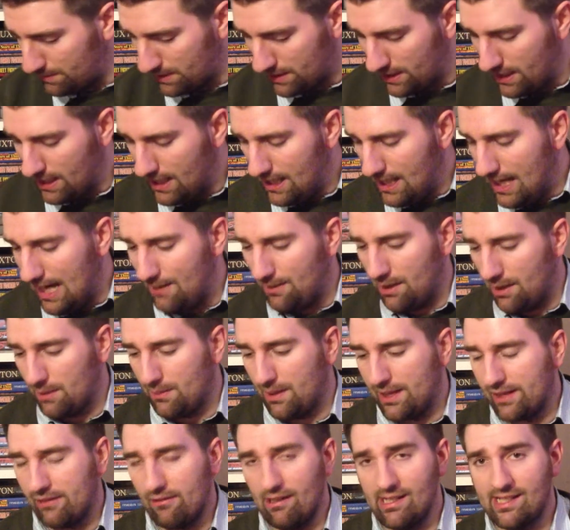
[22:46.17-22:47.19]
But anyway,
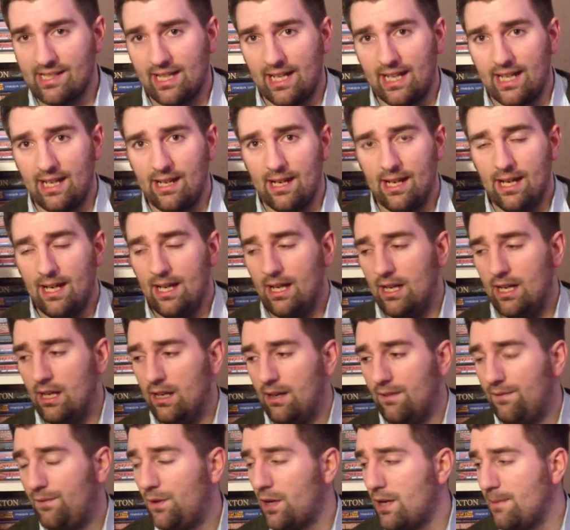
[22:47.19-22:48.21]
Wayne Gretzky,
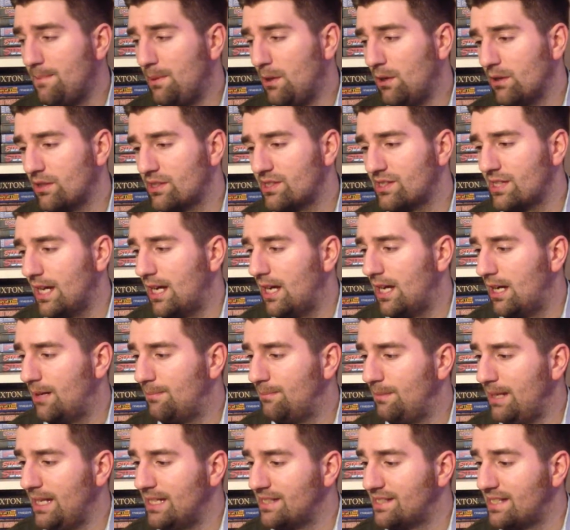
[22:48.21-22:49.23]
fully boxed.
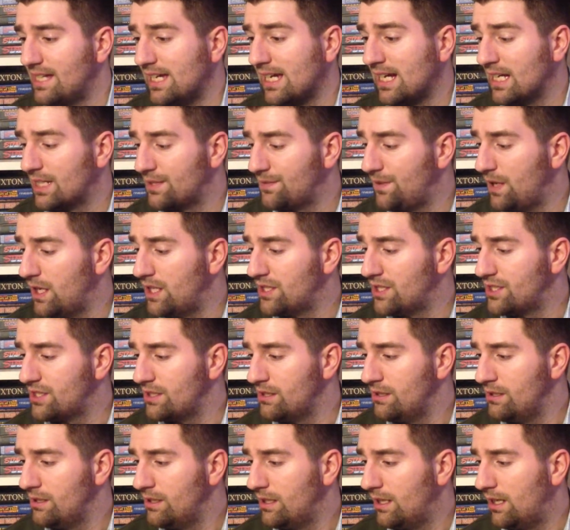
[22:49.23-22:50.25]
It's the English
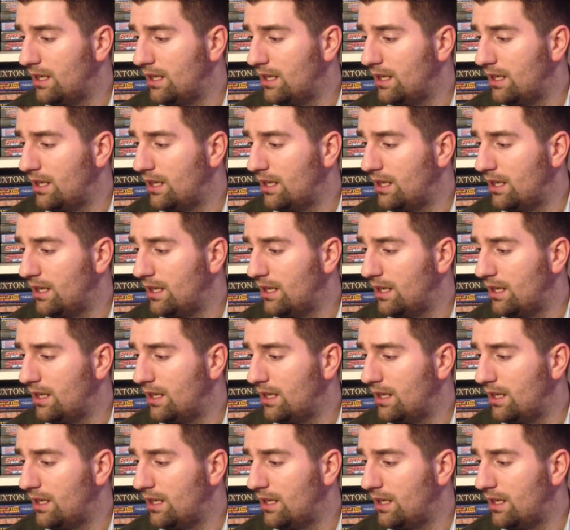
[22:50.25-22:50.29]
version.